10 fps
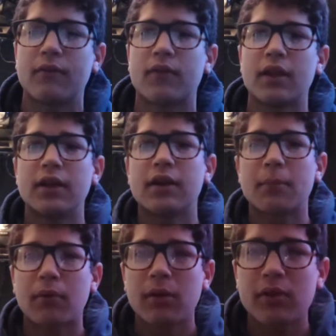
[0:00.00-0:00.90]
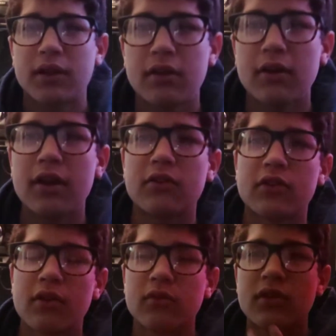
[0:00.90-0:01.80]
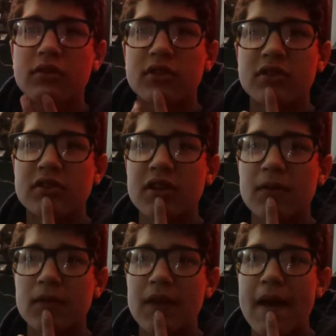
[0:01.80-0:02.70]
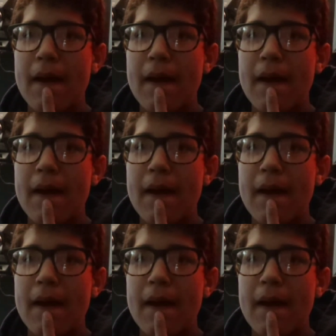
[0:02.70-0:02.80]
then you can probably do it. Just shift